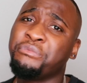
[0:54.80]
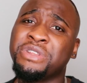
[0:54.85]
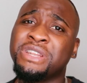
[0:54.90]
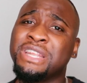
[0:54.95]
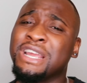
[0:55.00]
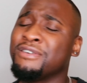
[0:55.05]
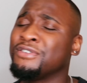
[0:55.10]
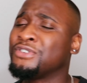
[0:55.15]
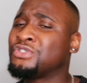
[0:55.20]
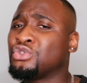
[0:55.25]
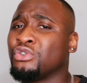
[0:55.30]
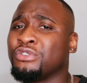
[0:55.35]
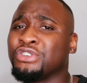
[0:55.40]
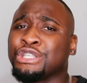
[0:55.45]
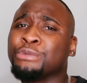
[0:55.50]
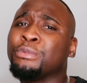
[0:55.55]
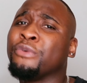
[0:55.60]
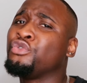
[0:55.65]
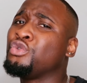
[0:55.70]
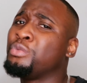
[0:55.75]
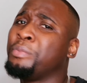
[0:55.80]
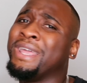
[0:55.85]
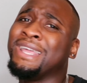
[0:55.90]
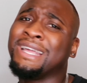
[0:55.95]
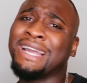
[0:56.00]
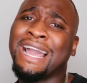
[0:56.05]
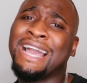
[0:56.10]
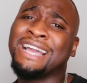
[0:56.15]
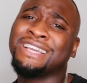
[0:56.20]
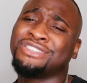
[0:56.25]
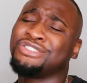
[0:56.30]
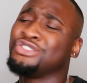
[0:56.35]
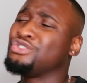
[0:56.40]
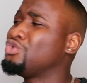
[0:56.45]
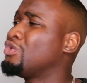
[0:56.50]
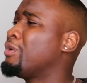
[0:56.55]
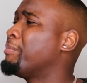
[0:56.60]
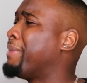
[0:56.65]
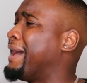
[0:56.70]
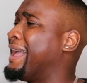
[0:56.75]
been hearing stories, some of you pay cash.
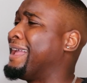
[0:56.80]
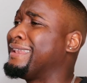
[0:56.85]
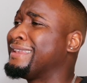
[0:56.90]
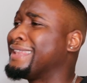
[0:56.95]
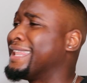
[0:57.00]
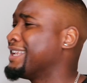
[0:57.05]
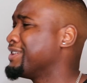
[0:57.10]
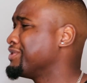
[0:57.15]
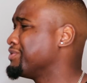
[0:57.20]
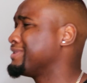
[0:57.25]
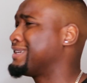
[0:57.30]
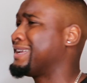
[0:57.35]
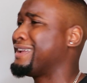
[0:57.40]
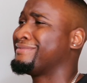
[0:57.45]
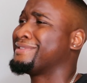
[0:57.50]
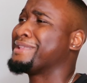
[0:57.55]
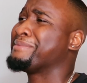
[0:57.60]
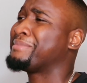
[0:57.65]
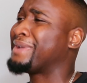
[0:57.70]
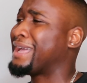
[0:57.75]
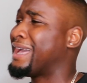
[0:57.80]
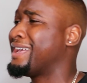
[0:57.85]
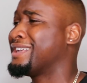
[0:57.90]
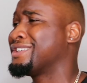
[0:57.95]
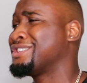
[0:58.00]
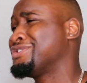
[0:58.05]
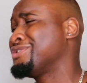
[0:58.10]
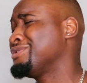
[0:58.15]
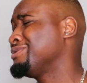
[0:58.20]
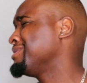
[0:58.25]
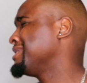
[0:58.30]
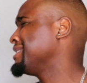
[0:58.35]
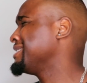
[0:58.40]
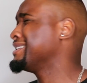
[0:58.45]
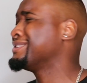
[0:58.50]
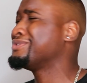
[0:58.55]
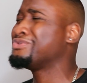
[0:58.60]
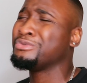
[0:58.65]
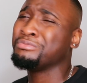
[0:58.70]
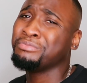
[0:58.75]
Your pen land, you gave them cash. You
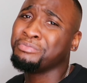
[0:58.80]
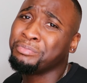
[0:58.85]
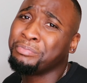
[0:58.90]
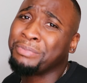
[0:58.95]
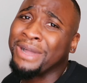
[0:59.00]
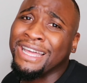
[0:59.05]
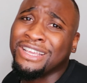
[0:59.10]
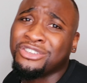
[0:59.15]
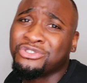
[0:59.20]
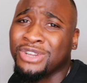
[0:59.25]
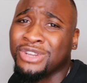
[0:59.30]
didn't do bank